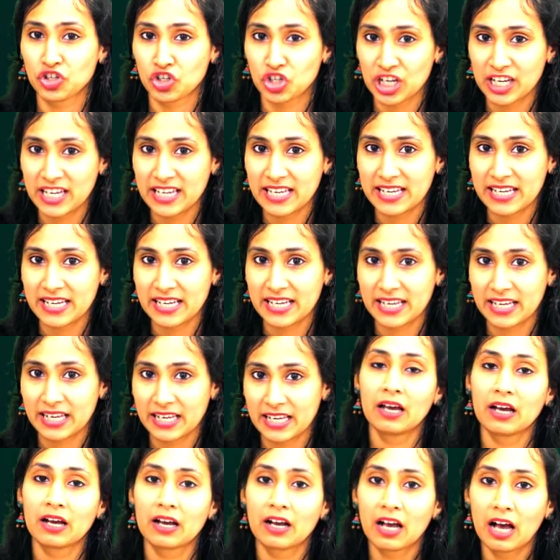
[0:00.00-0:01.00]
chi.
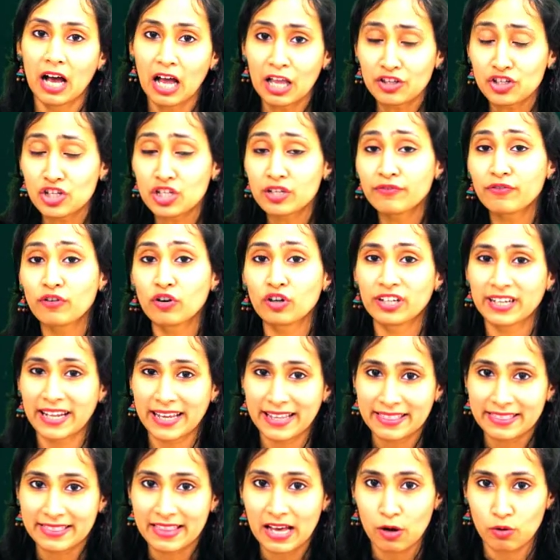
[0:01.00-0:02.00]
Kanji for
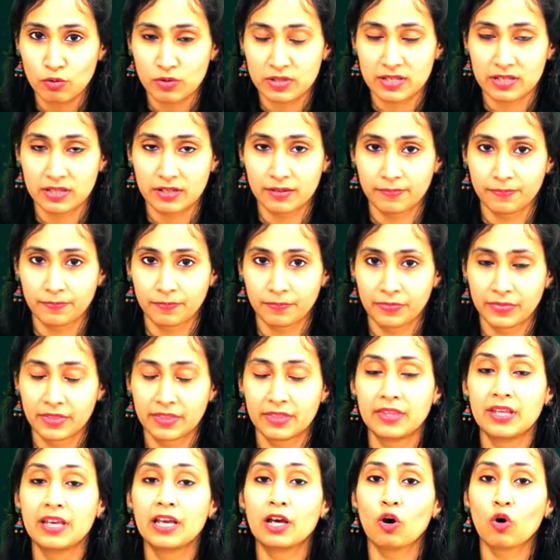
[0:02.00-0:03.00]
10,000,
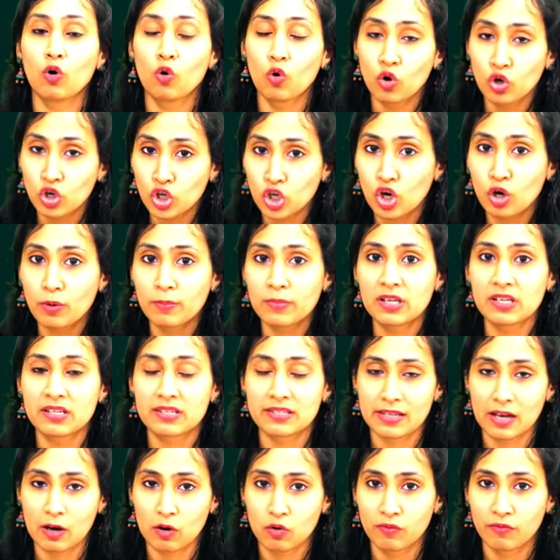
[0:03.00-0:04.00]
the onyomi
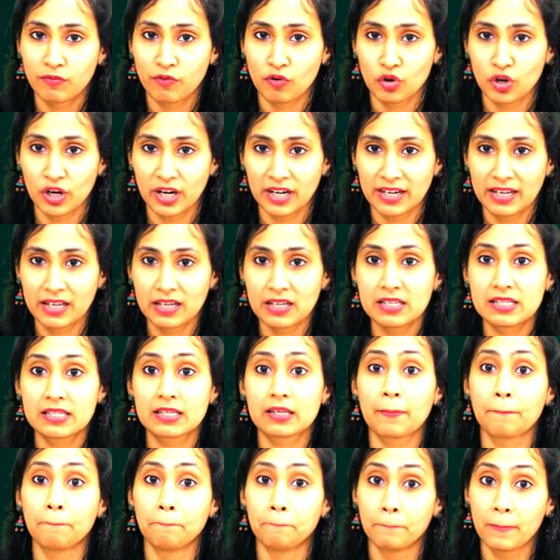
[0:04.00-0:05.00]
sound for it is
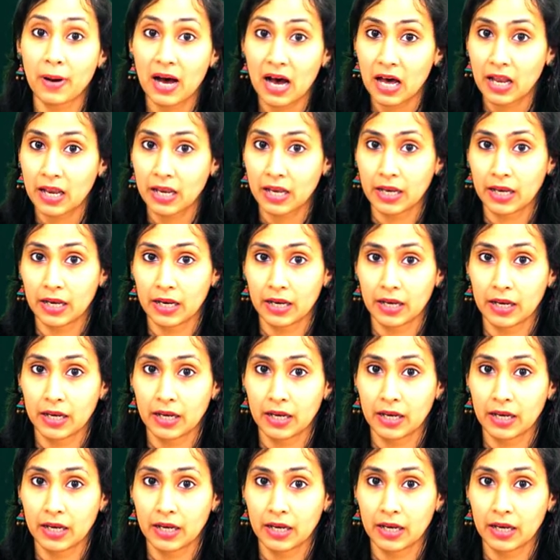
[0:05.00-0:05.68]
man.